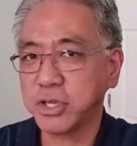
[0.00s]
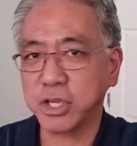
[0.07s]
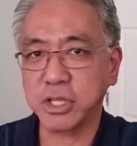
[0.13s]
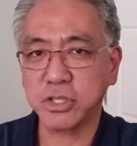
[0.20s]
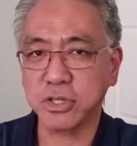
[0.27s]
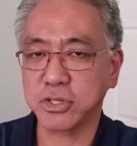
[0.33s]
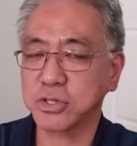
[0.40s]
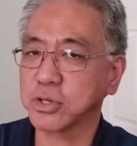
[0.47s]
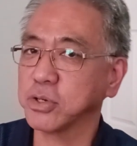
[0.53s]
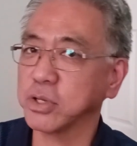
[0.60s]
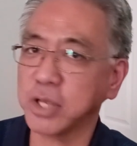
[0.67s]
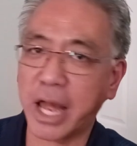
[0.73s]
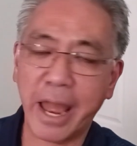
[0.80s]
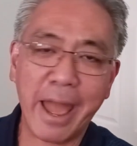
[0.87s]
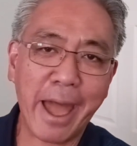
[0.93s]
took it to
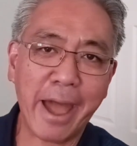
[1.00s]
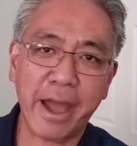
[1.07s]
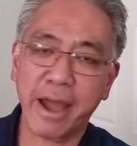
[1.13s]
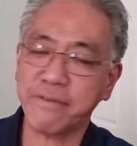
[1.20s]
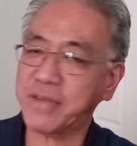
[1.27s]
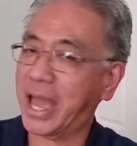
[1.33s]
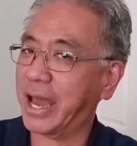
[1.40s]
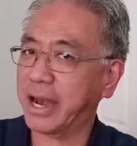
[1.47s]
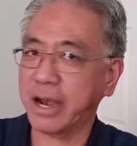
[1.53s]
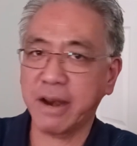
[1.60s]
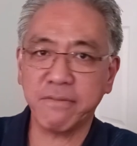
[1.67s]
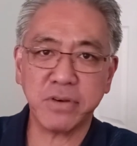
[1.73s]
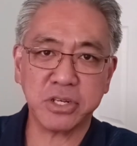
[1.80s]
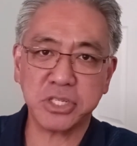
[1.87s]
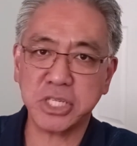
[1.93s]
school. I've had
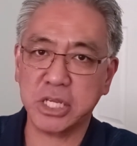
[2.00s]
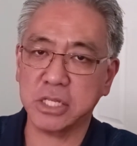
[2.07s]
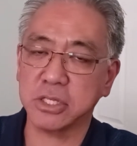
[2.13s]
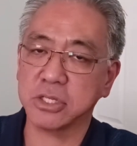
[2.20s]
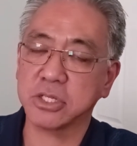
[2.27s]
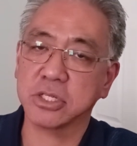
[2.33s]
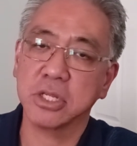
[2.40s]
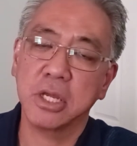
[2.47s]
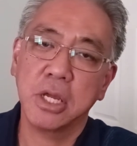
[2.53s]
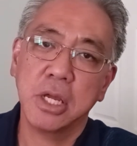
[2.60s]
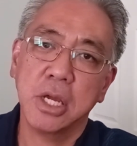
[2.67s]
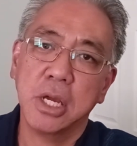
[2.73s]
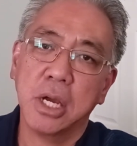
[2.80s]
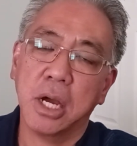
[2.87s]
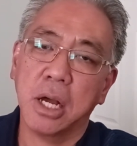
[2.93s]
it ever since.
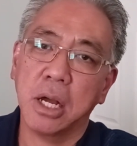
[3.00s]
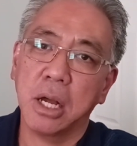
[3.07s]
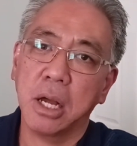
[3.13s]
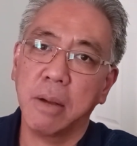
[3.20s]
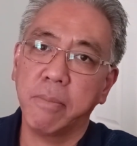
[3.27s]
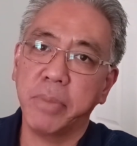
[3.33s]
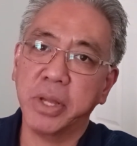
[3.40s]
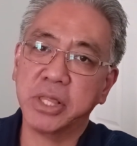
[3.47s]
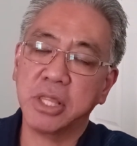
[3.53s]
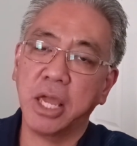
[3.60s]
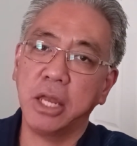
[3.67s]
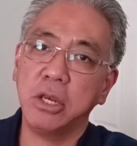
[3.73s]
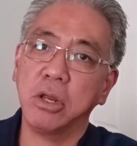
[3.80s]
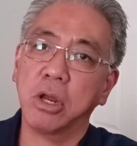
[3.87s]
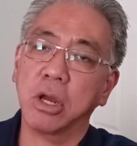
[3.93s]
But
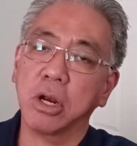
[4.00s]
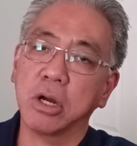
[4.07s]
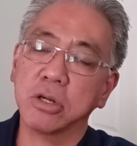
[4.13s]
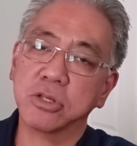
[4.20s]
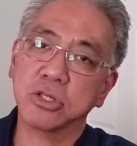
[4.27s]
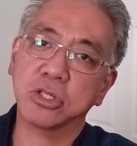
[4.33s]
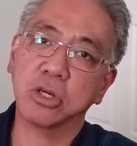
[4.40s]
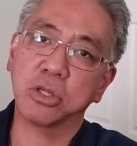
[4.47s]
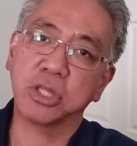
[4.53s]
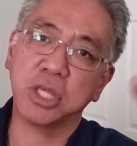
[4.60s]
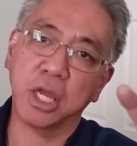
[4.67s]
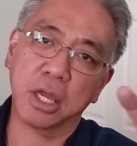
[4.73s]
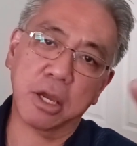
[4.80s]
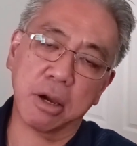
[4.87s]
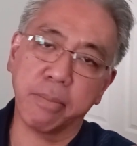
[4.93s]
then you can also
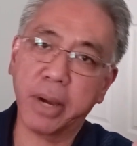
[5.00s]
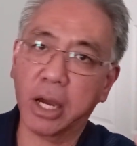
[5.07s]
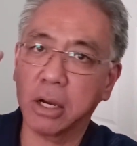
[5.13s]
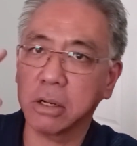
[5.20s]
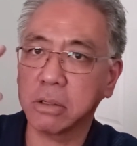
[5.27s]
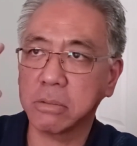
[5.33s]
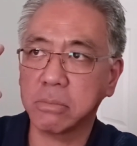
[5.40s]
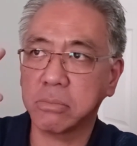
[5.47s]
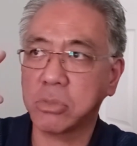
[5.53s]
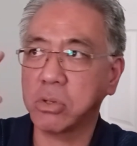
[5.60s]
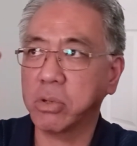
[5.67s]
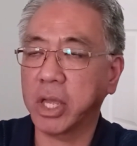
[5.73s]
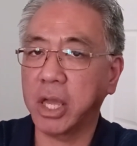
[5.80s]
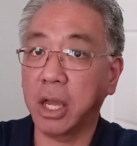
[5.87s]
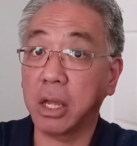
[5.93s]
think about,
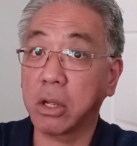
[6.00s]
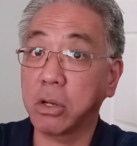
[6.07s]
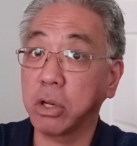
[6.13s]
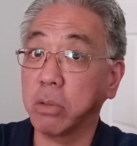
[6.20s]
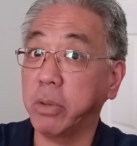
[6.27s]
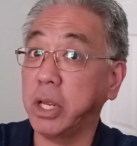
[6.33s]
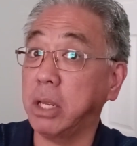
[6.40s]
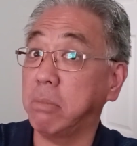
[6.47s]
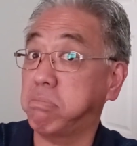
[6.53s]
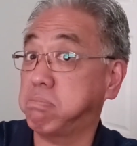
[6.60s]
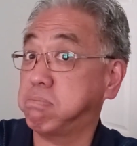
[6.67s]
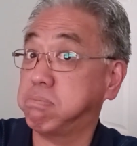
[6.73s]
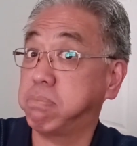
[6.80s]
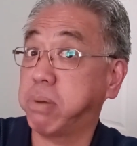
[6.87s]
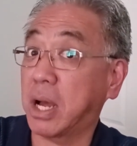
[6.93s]
okay, could we
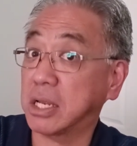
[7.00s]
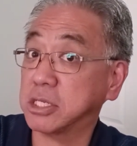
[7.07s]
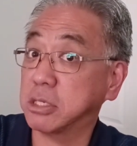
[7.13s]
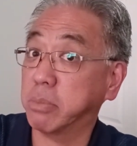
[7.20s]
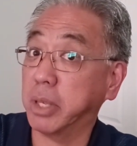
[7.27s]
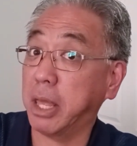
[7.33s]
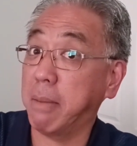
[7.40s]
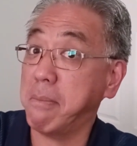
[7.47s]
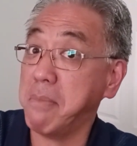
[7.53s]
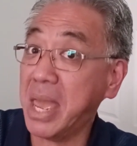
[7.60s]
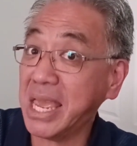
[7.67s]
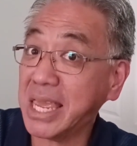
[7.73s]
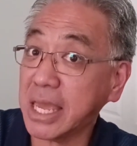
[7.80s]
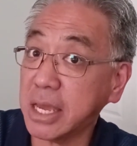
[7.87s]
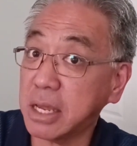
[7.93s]
possibly
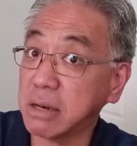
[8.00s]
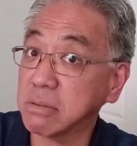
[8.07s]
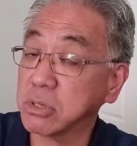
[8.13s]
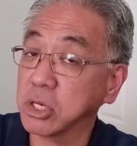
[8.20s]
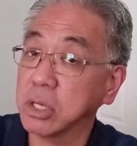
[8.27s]
make it?